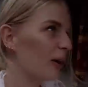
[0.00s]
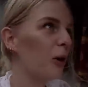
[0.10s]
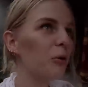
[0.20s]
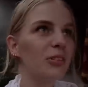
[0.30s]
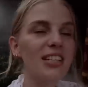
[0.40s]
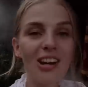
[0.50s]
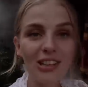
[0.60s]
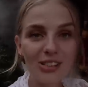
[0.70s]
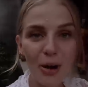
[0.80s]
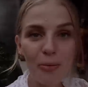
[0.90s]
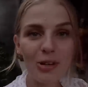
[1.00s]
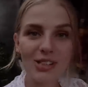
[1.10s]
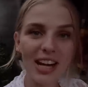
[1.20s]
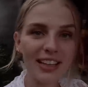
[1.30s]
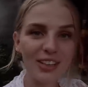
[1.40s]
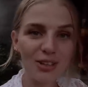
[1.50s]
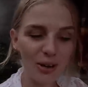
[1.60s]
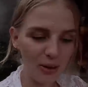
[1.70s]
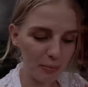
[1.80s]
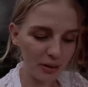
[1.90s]
home. The sun is almost setting,
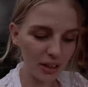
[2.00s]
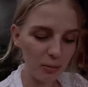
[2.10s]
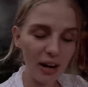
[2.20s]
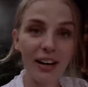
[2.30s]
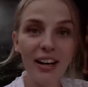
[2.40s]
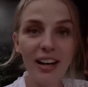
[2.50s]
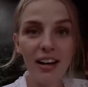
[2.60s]
so I'm gonna wear